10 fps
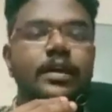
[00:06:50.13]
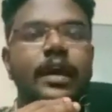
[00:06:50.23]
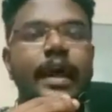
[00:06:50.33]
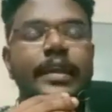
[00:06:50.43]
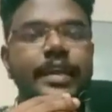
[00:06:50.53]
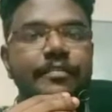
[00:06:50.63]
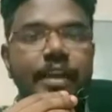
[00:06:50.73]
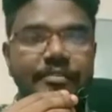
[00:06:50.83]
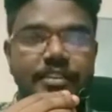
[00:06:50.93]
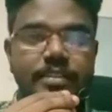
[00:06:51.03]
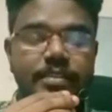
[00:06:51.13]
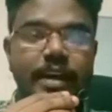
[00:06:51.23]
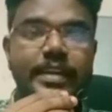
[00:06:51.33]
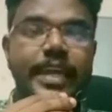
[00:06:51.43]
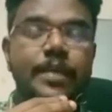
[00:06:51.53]
And even after the
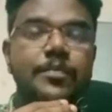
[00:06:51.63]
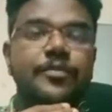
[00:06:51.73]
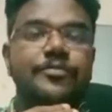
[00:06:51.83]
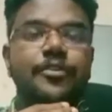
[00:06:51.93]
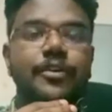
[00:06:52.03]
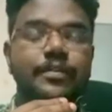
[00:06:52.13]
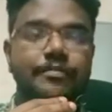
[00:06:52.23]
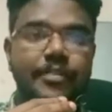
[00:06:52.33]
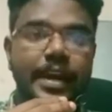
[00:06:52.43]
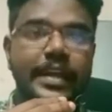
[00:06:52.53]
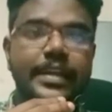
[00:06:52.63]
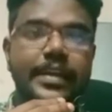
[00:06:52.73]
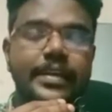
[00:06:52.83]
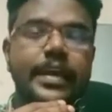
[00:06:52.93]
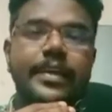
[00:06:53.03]
third time, if you are forgetting
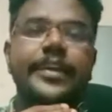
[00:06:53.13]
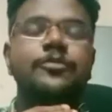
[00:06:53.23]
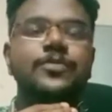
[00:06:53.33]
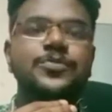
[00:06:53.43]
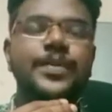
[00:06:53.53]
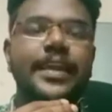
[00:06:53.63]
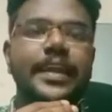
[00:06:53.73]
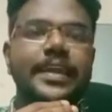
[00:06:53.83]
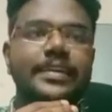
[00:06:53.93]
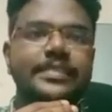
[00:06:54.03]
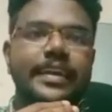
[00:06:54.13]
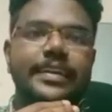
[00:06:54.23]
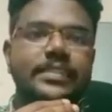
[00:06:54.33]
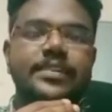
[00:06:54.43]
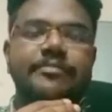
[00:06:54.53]
it, again you must be writing
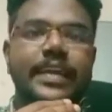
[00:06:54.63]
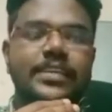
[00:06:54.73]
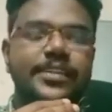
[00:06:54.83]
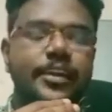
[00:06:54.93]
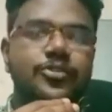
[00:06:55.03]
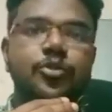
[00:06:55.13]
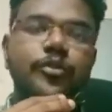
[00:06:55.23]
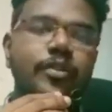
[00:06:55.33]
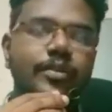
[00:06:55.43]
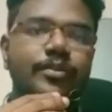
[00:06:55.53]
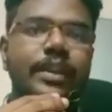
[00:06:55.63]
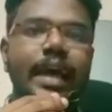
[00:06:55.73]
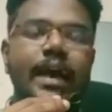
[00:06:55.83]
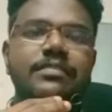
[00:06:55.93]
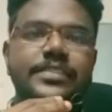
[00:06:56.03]
it as a flashcard. So you will
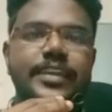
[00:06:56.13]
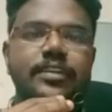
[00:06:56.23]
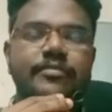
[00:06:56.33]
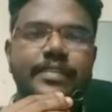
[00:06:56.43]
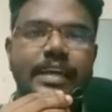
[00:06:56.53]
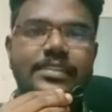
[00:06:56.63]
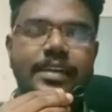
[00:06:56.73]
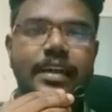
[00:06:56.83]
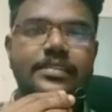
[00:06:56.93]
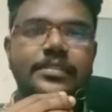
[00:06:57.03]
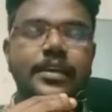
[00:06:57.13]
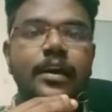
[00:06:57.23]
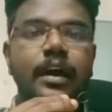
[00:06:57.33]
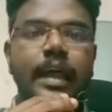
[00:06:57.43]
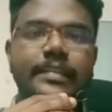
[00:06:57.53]
have a set of flashcards
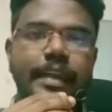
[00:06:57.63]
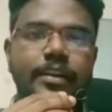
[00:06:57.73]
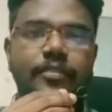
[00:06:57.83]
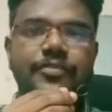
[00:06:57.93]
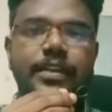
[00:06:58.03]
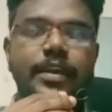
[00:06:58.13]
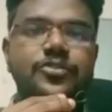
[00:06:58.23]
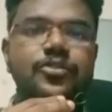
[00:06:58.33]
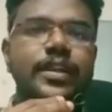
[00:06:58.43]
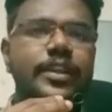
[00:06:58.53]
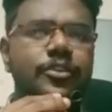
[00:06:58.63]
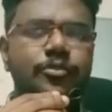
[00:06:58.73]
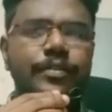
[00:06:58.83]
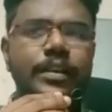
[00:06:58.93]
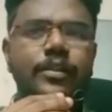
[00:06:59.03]
at the end of the year, so that
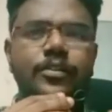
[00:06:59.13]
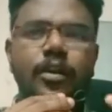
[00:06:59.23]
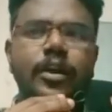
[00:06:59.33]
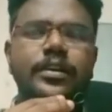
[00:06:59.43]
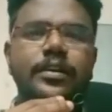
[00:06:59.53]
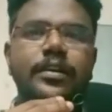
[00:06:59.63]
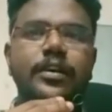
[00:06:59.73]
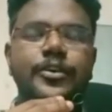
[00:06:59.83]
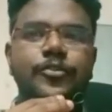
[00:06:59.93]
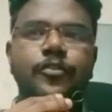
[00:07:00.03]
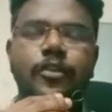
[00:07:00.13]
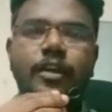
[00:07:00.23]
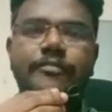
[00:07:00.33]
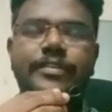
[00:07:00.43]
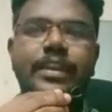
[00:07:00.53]
you will
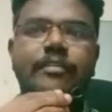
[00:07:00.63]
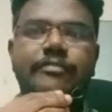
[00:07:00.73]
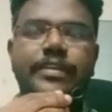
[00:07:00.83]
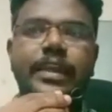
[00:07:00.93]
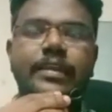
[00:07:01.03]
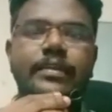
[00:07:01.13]
not feel afraid